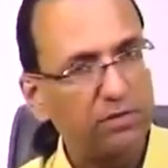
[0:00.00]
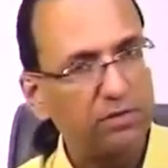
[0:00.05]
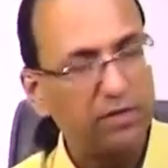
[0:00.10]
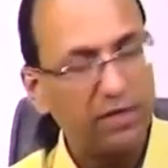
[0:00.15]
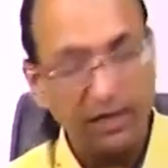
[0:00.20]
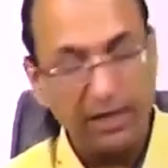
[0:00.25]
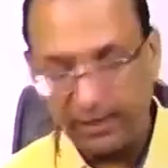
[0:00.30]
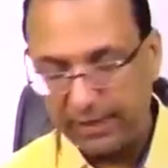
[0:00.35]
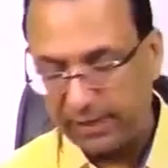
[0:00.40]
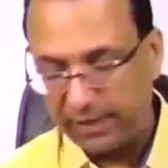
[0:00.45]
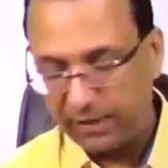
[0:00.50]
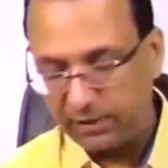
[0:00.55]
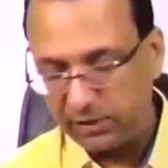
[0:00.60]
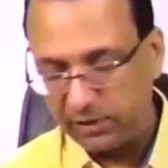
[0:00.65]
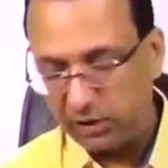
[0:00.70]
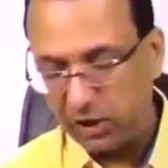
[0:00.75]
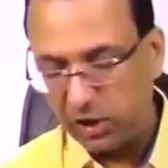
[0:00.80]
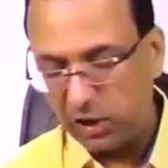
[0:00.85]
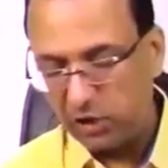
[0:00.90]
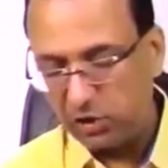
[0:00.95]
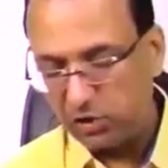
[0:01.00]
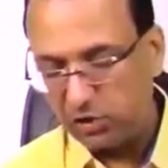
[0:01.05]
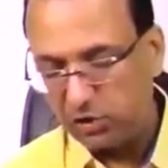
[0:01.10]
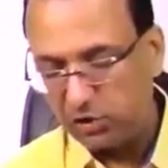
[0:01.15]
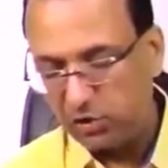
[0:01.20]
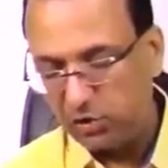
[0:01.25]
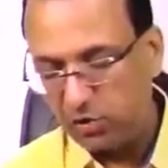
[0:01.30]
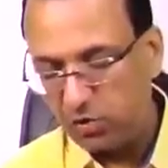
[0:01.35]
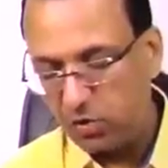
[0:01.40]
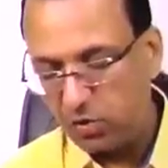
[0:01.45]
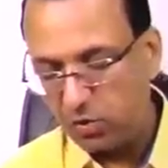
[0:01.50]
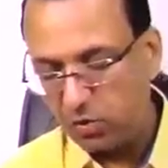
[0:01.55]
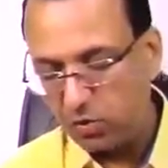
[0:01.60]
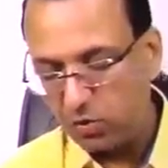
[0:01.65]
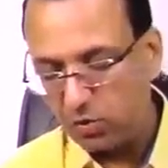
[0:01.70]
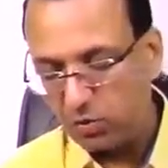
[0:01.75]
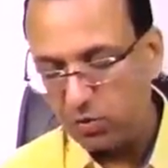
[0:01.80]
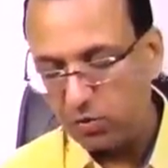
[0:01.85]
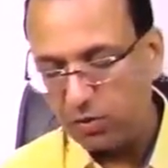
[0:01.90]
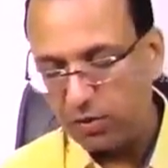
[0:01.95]
It is
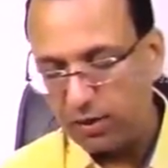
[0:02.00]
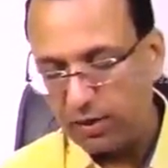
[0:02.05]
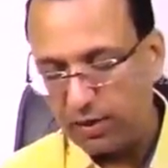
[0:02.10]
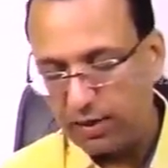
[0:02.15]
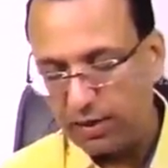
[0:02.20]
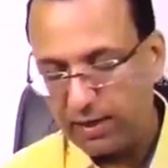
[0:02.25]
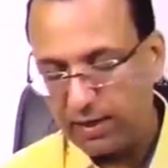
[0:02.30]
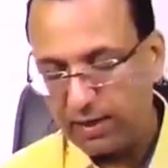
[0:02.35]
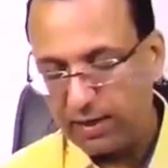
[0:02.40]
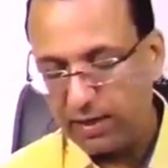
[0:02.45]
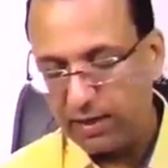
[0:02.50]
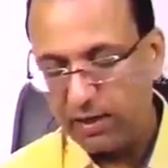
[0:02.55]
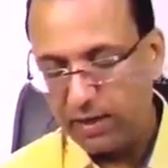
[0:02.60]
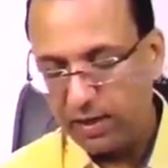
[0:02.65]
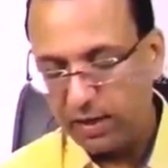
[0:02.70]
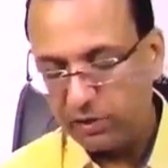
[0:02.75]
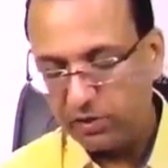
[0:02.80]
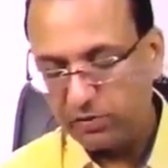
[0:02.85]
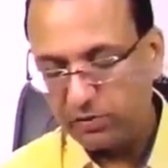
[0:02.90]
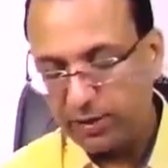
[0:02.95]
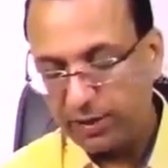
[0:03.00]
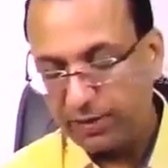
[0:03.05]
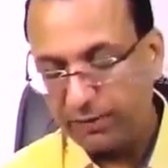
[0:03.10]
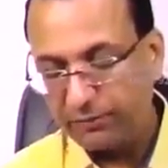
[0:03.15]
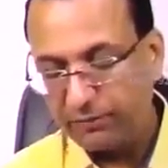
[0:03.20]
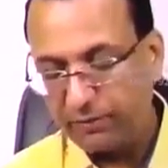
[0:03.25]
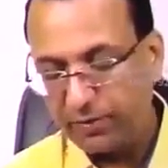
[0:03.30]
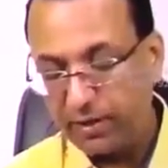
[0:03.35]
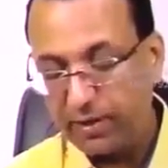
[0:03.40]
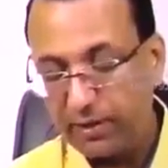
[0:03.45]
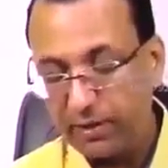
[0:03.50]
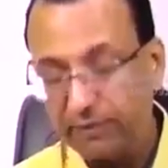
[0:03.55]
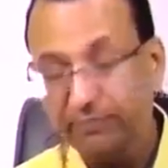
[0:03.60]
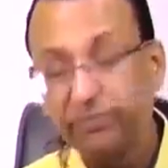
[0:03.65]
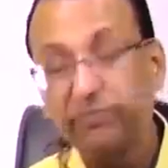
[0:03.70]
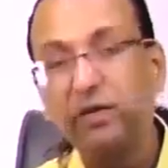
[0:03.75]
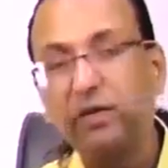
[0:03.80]
pseudo and stratified